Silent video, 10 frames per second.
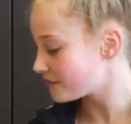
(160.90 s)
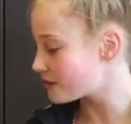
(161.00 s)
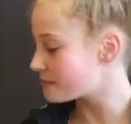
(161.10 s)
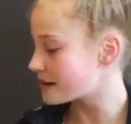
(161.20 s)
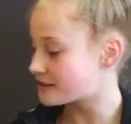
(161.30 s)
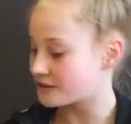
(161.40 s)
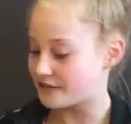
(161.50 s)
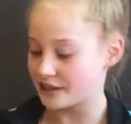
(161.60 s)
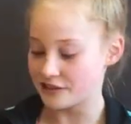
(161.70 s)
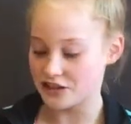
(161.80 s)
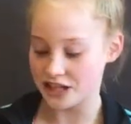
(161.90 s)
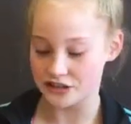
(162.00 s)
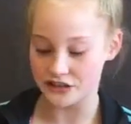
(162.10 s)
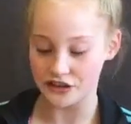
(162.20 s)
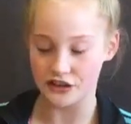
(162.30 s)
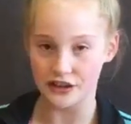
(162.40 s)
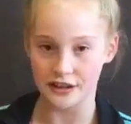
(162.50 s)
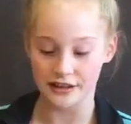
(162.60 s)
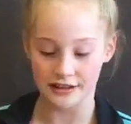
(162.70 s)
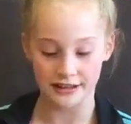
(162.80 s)
Got my Sophia Lucia
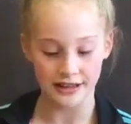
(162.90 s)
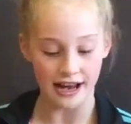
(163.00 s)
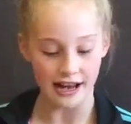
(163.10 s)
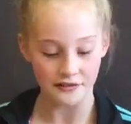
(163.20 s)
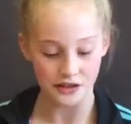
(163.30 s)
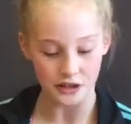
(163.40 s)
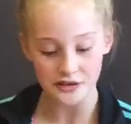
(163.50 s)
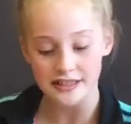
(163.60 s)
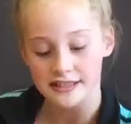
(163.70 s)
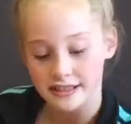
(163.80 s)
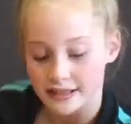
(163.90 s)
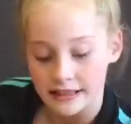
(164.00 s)
Turning Half Soles.